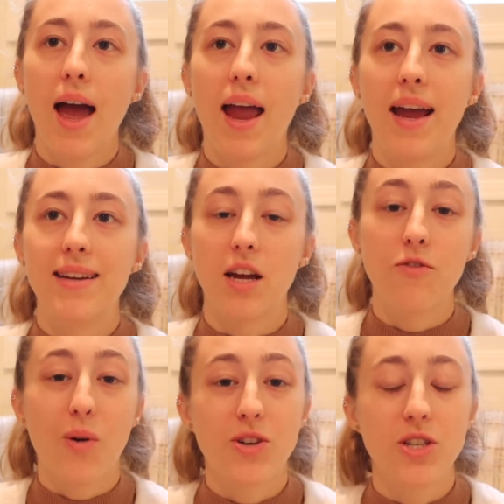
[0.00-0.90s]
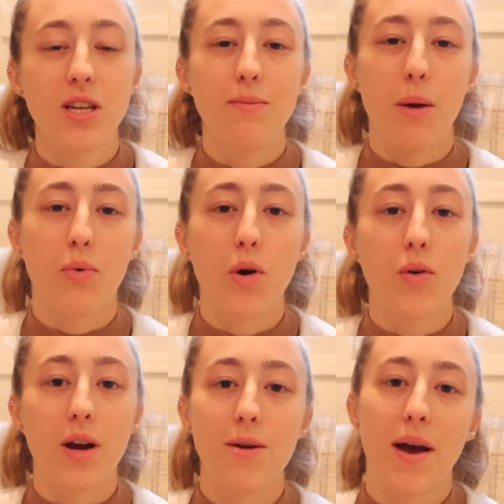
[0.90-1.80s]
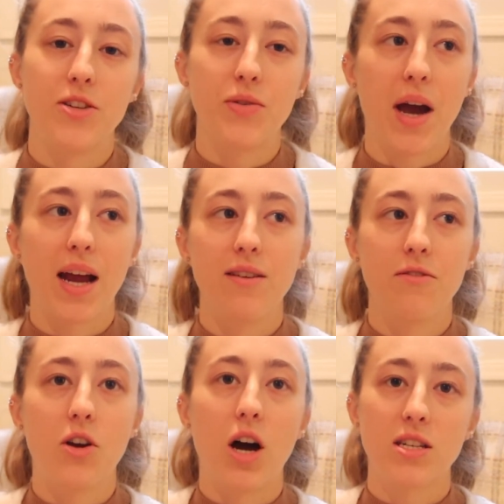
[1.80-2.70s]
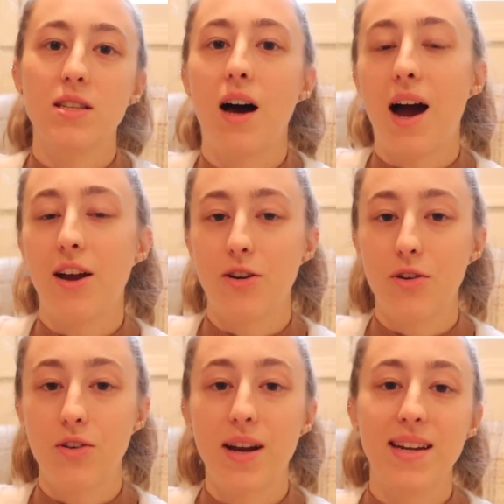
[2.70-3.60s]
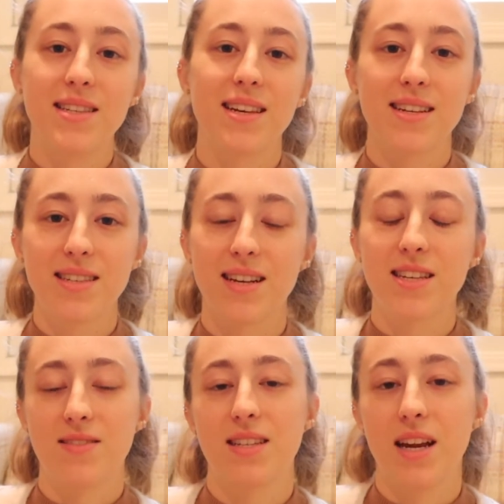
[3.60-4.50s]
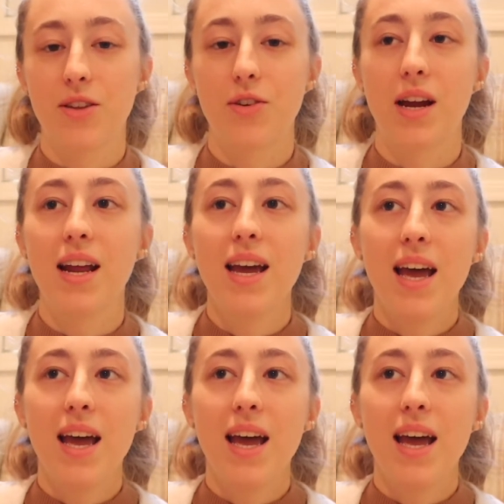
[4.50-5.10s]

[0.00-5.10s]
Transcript: and unfortunately my program, as you kind of got to the higher grades, like 6th, 7th, and 8th grade,